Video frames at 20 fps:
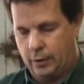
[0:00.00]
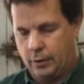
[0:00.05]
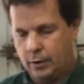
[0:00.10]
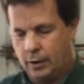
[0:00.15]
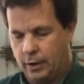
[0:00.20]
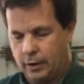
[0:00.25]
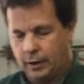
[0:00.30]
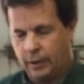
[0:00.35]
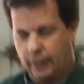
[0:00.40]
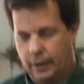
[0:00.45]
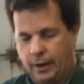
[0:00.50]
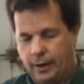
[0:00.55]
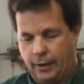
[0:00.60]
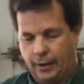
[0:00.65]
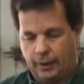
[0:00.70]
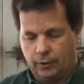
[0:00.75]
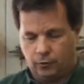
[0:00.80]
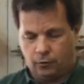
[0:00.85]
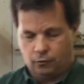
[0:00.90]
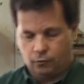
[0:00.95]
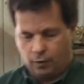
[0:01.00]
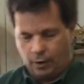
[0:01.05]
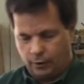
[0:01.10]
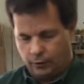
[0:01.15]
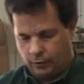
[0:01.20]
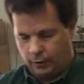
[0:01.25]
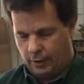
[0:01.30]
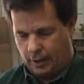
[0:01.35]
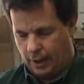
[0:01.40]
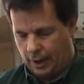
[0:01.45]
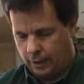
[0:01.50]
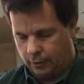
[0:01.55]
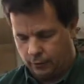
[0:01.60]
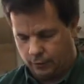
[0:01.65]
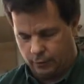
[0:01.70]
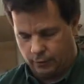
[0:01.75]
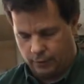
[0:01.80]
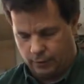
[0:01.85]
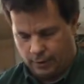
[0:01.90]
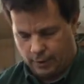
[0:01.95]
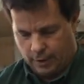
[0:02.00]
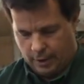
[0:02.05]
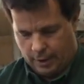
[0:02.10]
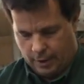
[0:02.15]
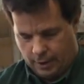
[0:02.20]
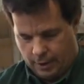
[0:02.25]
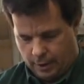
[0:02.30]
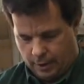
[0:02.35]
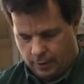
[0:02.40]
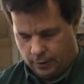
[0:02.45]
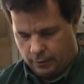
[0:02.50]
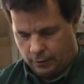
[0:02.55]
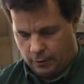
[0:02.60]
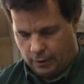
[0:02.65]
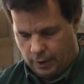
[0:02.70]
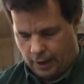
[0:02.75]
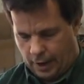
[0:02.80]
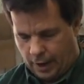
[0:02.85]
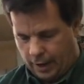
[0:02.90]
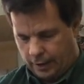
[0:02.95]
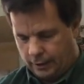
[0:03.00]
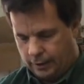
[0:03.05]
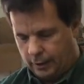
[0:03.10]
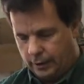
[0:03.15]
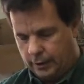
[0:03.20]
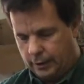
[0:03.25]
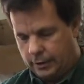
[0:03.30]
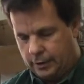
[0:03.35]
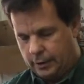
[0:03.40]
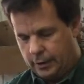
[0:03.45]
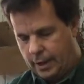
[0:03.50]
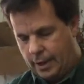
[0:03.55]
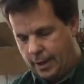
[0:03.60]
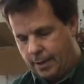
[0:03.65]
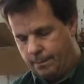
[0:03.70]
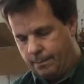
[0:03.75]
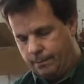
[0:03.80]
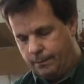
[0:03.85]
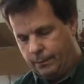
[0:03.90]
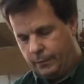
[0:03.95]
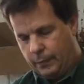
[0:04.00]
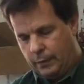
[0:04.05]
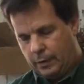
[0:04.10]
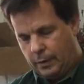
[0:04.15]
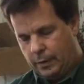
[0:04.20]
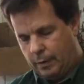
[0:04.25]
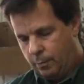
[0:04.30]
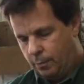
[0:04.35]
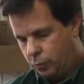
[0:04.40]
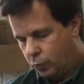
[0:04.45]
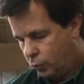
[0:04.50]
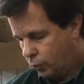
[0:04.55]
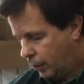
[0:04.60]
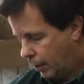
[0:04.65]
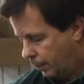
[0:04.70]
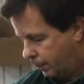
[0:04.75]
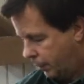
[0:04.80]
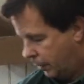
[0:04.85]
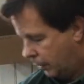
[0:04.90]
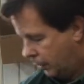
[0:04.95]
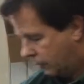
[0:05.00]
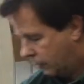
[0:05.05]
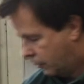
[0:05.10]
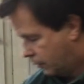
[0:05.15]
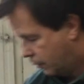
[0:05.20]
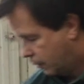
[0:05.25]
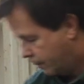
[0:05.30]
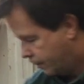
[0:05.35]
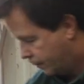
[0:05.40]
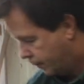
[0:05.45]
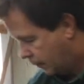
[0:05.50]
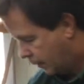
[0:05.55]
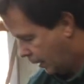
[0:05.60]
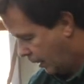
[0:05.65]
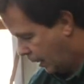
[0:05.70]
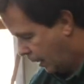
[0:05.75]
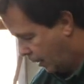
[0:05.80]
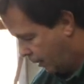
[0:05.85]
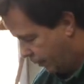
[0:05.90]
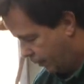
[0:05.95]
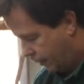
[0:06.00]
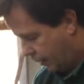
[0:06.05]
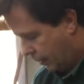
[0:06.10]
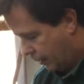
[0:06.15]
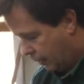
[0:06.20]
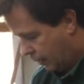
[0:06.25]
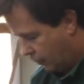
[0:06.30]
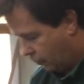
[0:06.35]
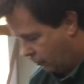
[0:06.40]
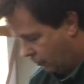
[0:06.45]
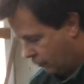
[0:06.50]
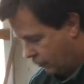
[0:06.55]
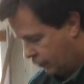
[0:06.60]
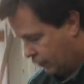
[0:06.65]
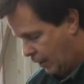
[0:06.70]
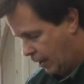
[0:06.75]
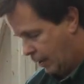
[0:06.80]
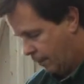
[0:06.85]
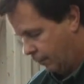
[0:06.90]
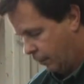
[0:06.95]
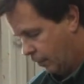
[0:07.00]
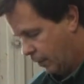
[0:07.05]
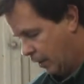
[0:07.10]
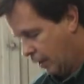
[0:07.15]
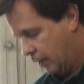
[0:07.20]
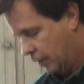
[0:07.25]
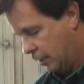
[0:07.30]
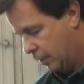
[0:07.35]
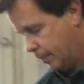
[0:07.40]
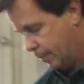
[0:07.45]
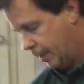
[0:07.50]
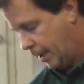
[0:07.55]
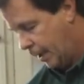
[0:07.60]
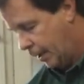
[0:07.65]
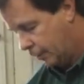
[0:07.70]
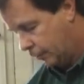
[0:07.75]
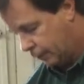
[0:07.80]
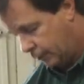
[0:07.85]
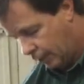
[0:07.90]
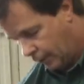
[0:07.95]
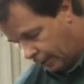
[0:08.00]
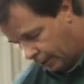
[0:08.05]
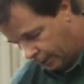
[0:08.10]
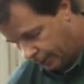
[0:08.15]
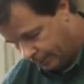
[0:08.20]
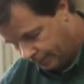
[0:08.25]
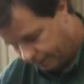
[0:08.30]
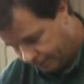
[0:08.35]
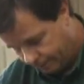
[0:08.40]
and tuck it. Now that stretching action is gonna act like a clamp and pull that piece down. And then do the same thing to the back side.